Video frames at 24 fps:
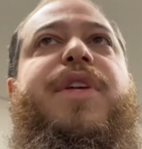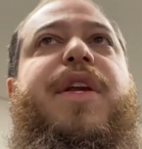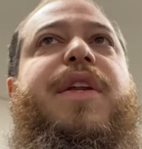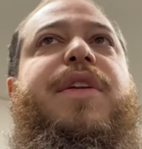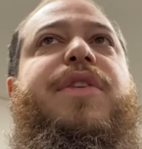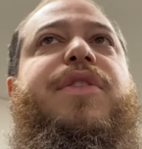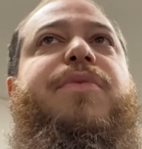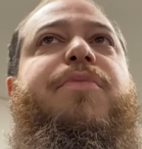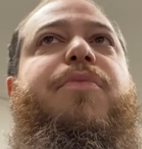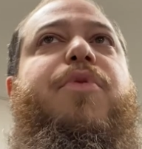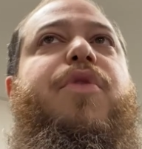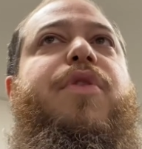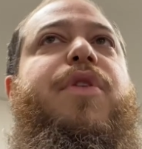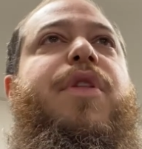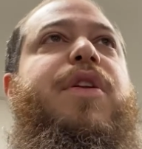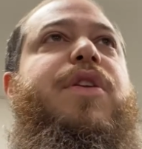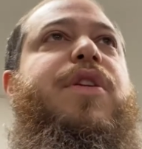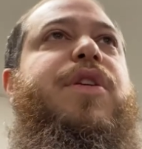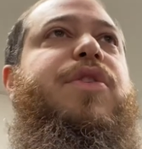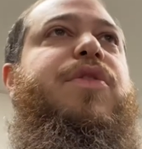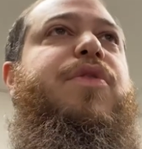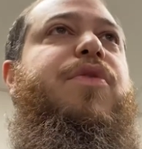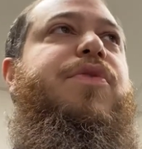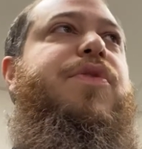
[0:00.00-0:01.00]
And it's more than
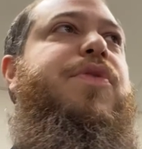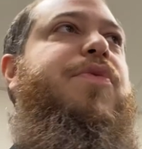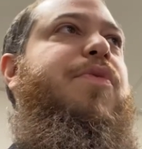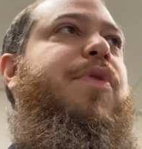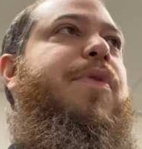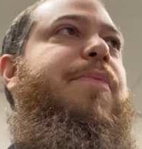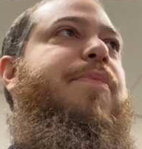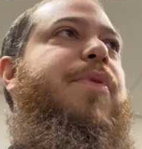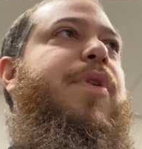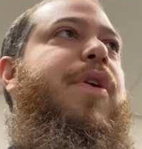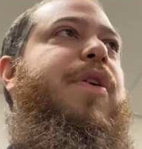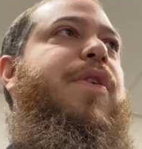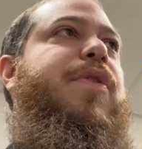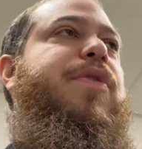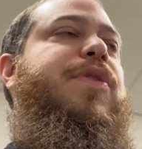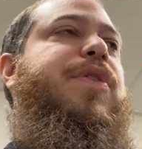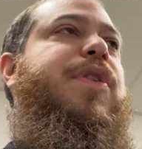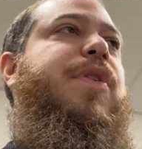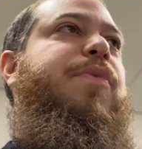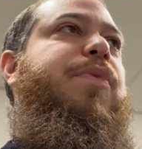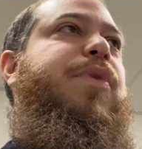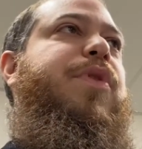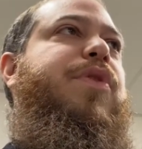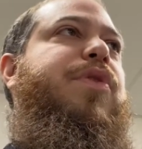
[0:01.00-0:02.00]
just those 3 prayers
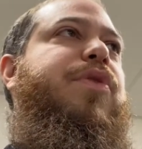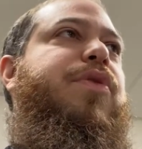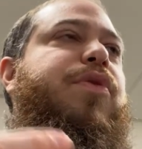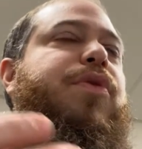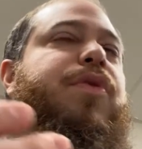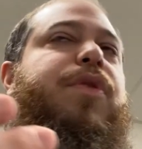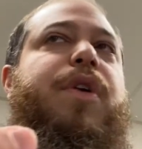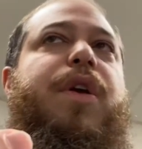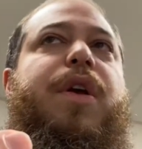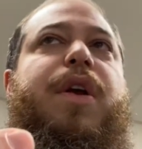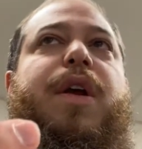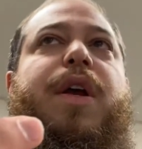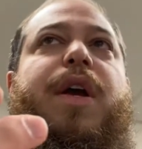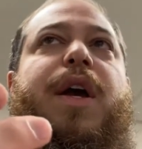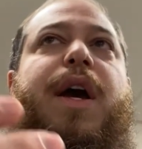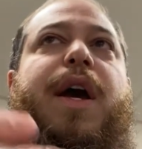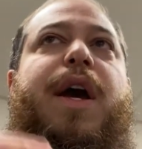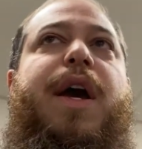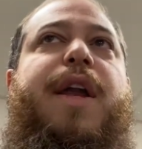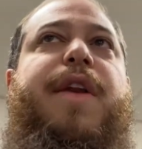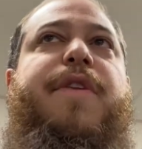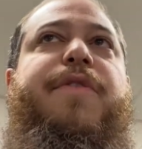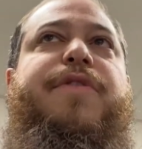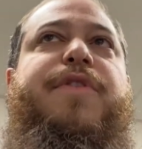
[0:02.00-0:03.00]
that we do
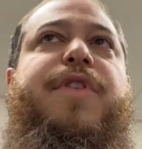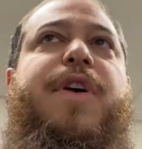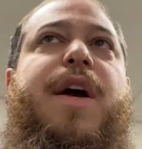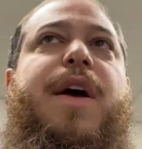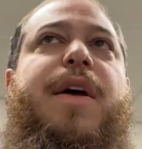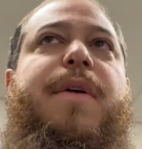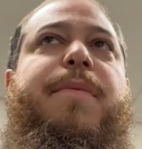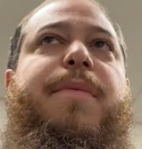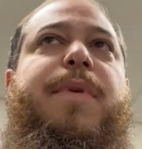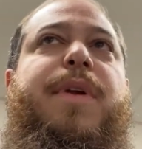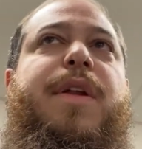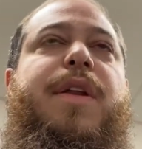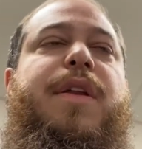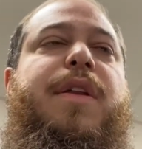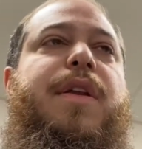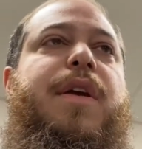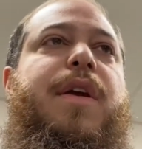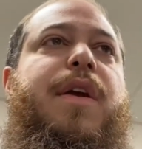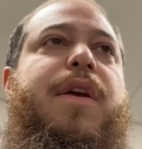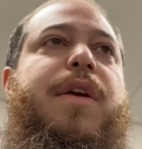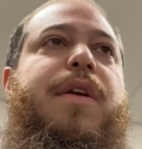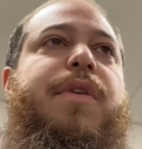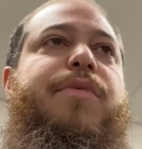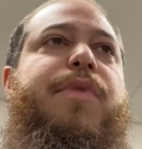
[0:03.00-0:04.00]
ahead of time,
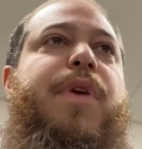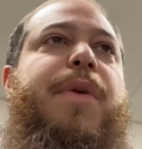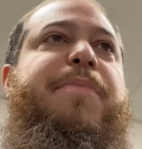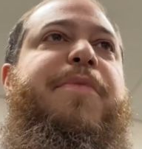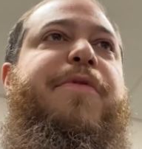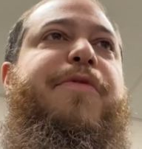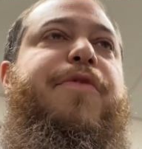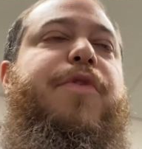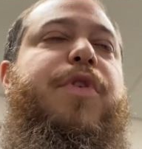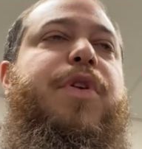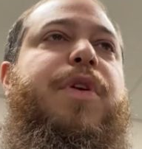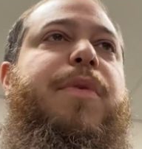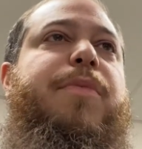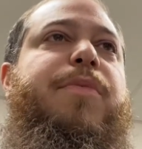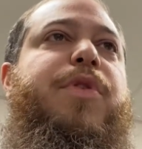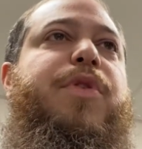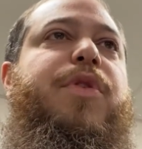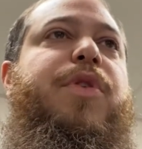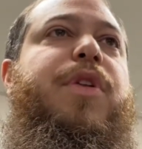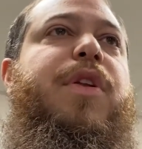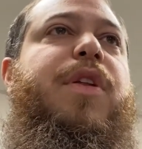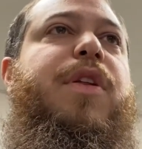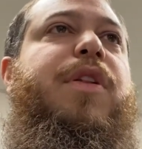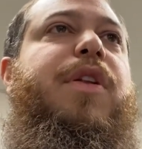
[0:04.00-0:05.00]
right before
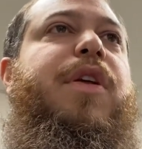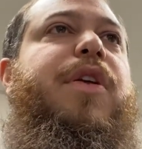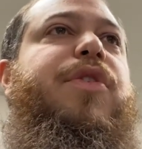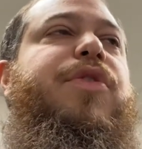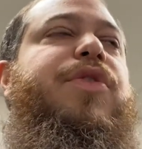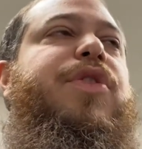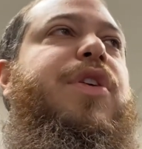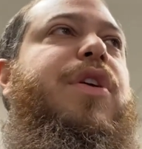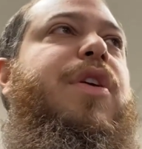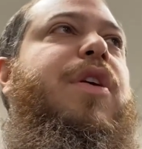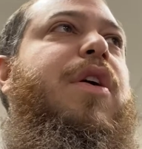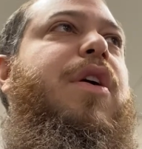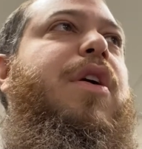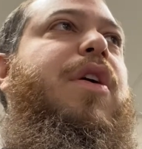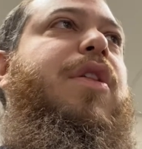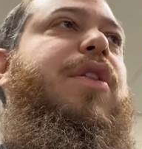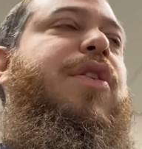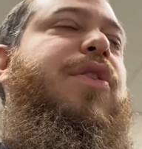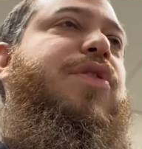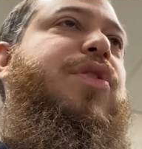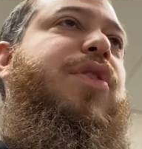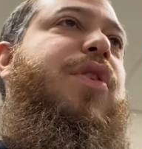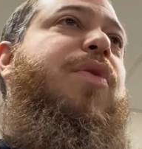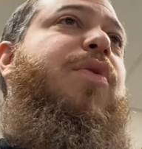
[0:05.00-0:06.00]
communion and liturgy.
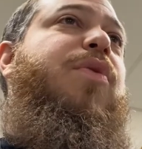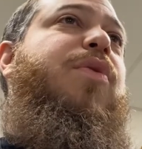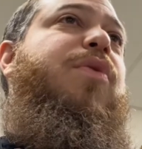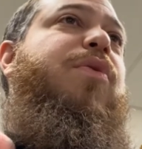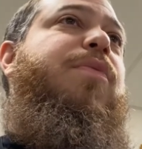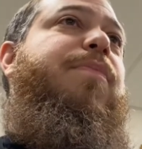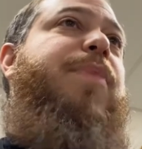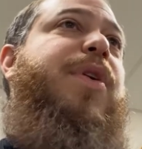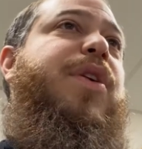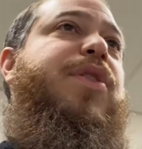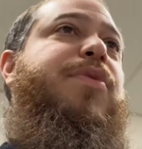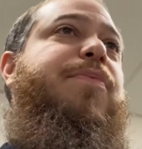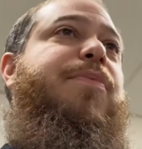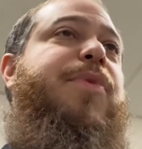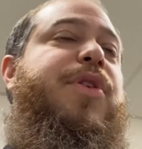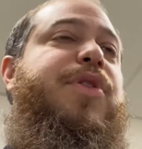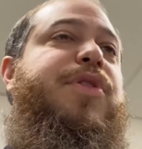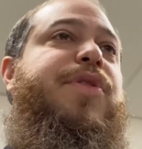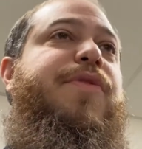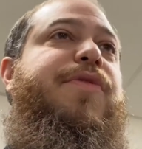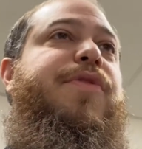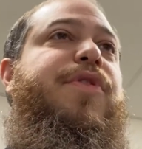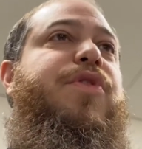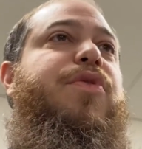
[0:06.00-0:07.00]
There's a whole bunch of
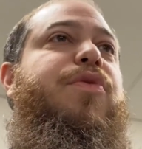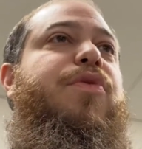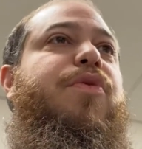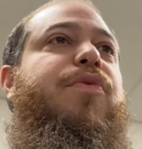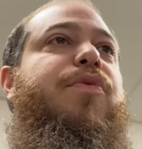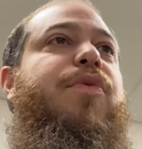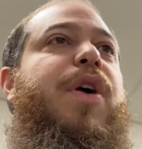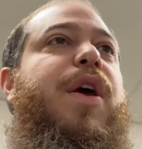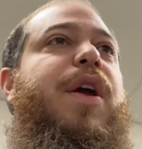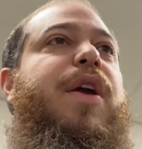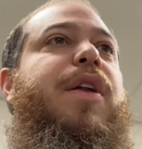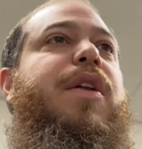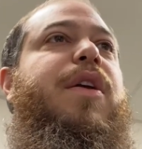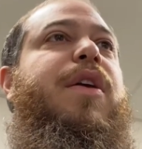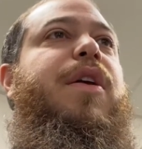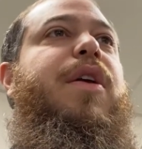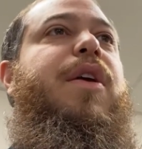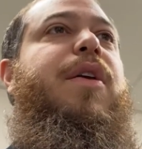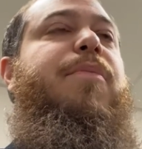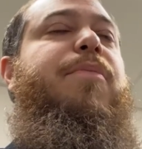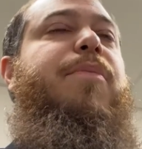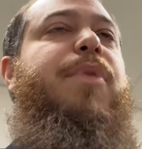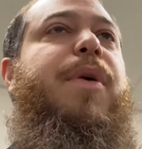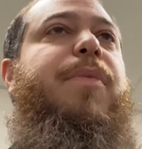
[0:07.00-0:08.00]
prayers. If you do it right,
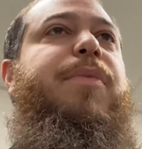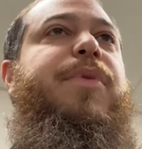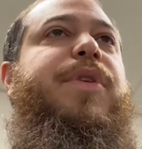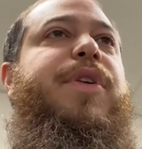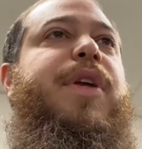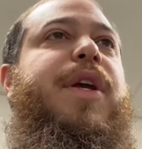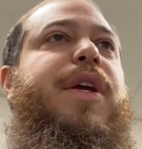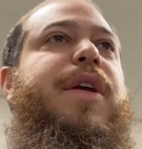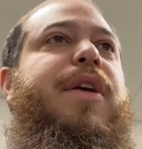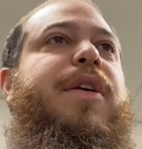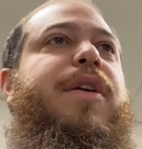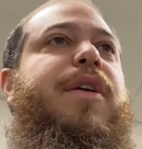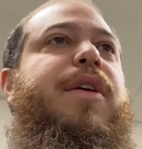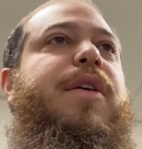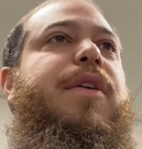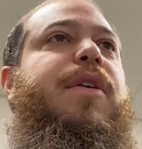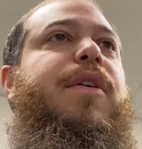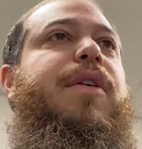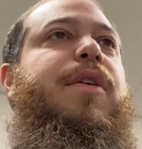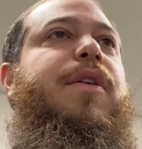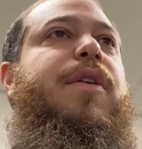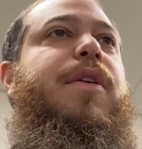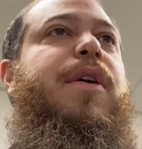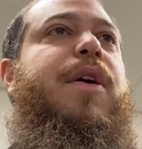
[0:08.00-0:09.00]
probably take
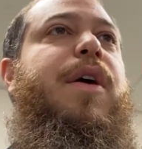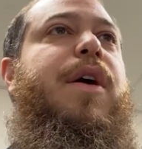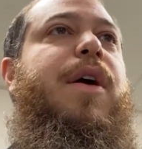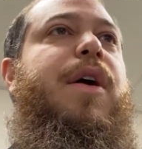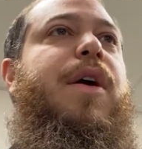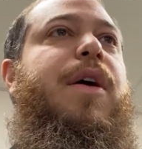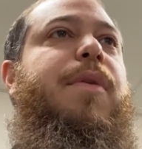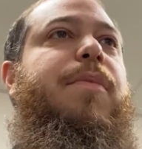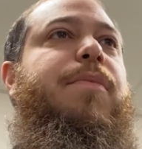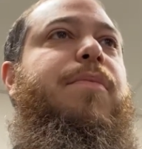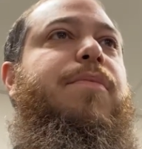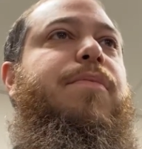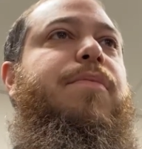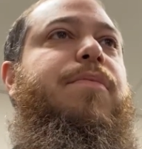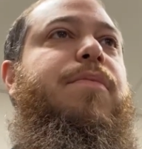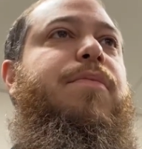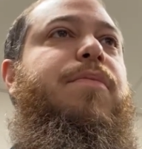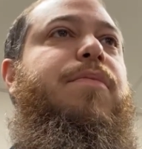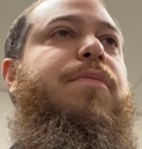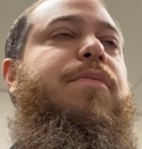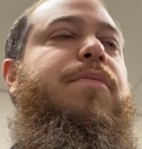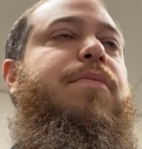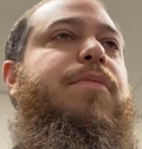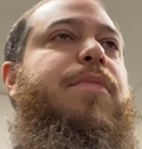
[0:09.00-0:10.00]

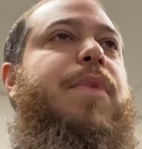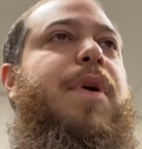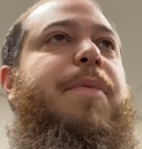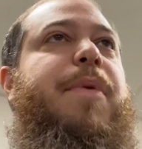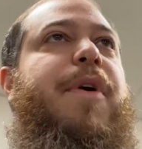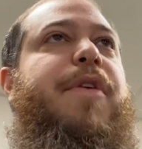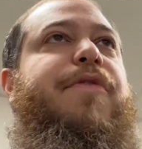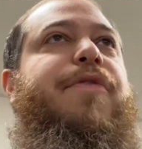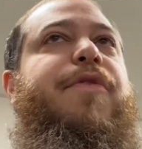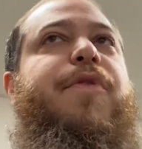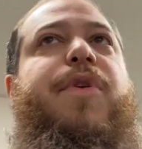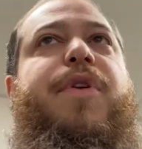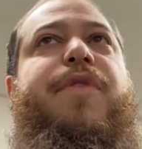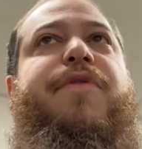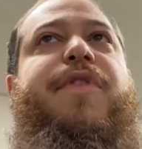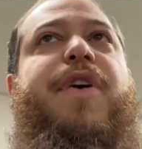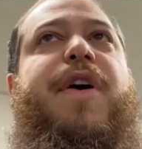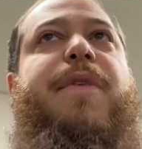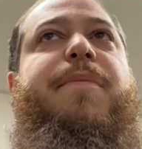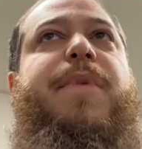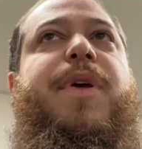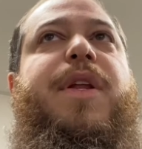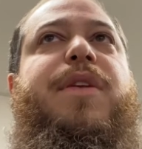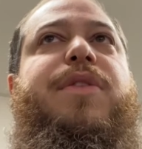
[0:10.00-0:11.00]
about
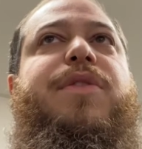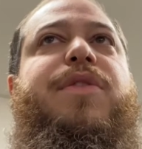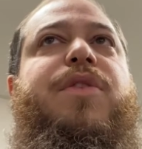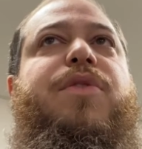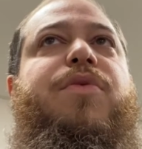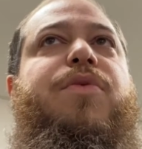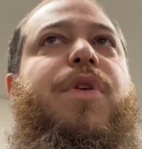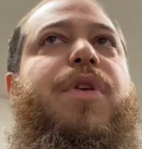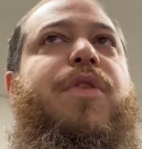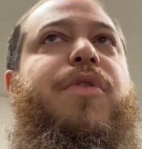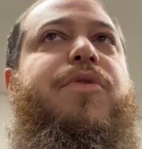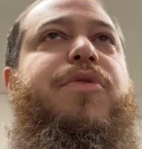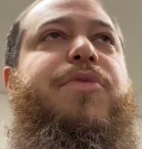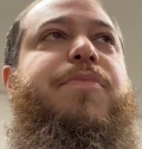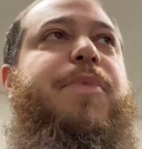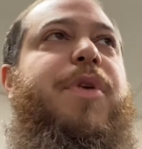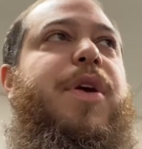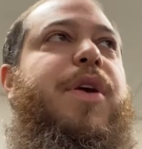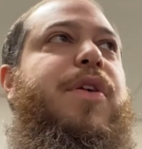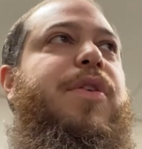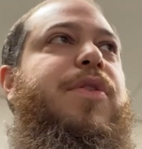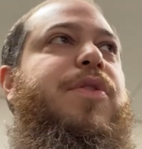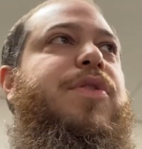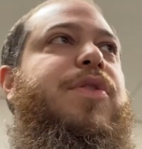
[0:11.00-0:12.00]
45 minutes to do all those
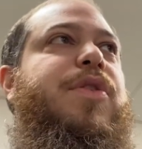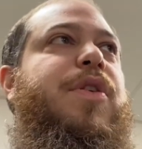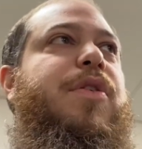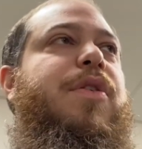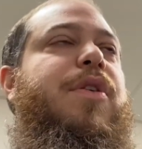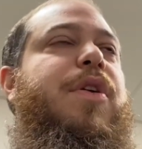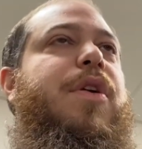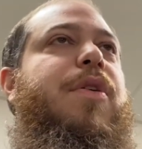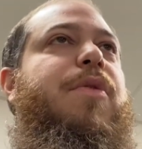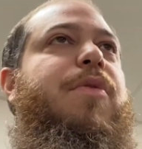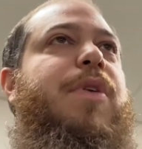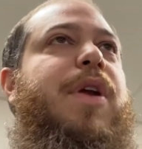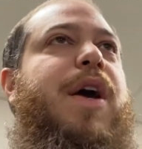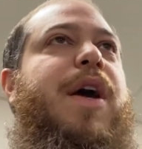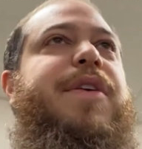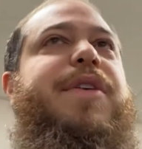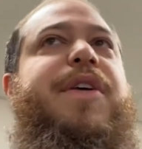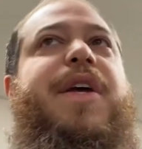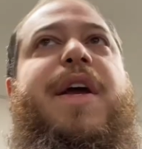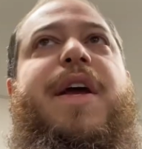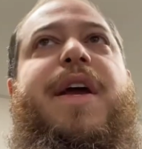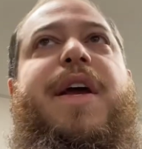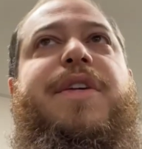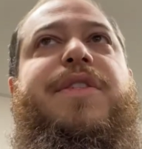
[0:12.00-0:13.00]
prayers. So I'm
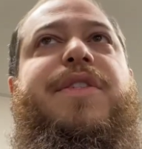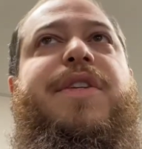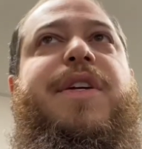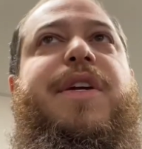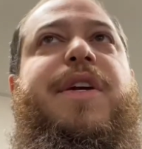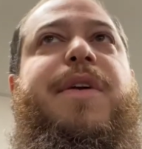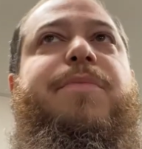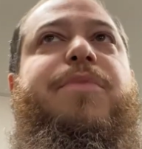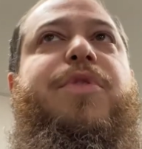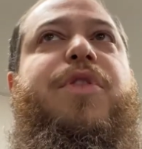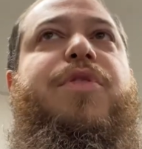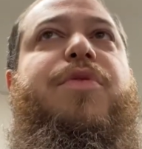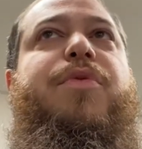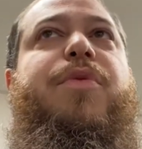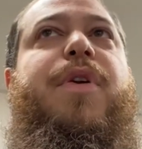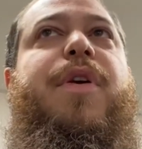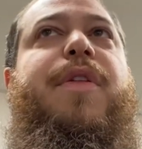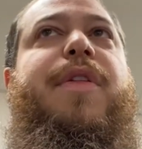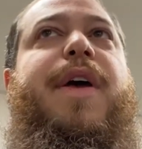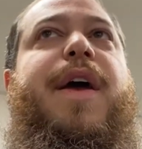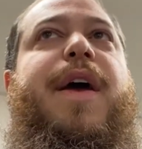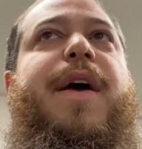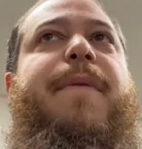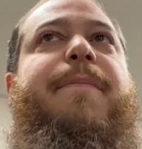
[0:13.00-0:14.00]
not asking them to do all
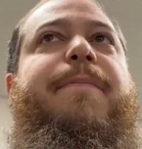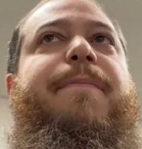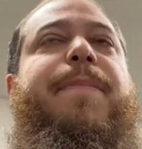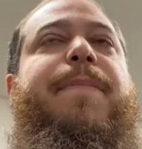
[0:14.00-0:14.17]
that.